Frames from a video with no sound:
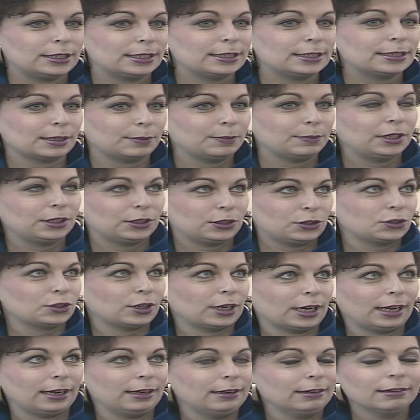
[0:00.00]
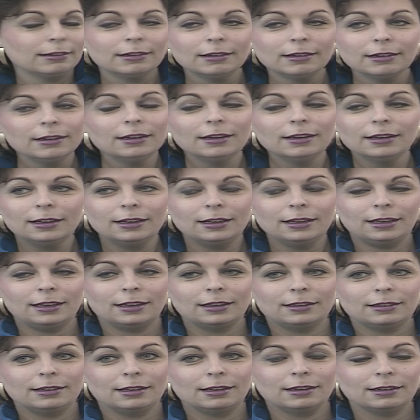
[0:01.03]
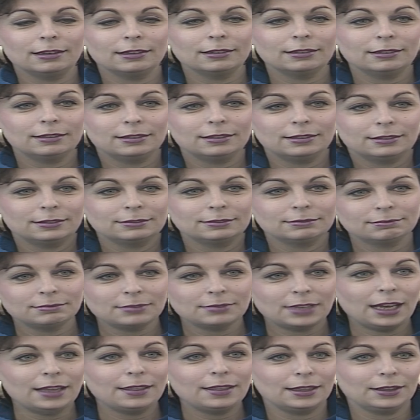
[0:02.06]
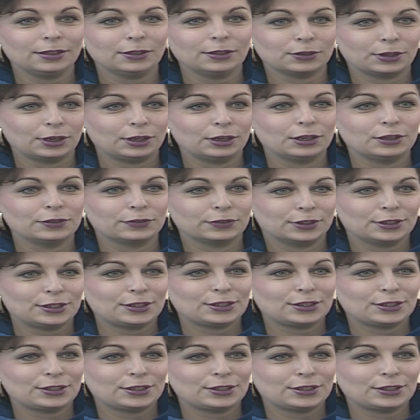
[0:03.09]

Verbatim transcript: It's something to trade, and uh, I think they'll get over it